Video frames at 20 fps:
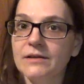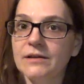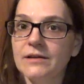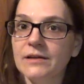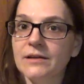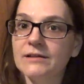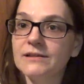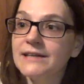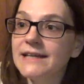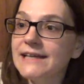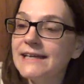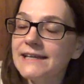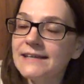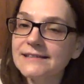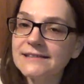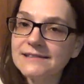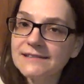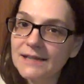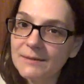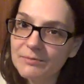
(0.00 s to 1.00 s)
A leaking
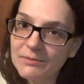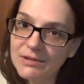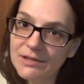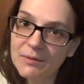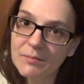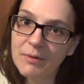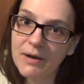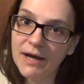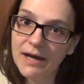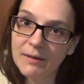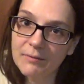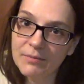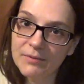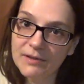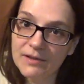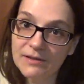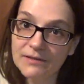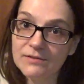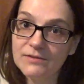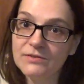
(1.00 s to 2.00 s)
septic pipe
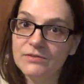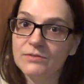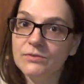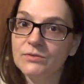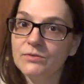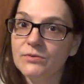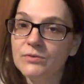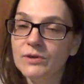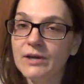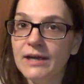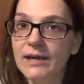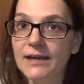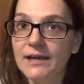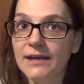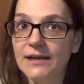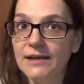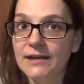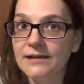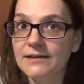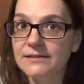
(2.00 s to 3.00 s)
into
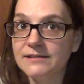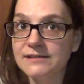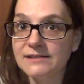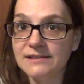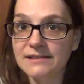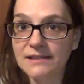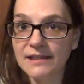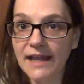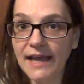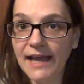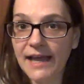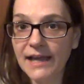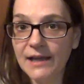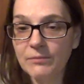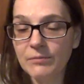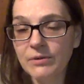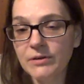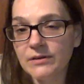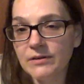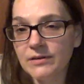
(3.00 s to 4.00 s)
a slab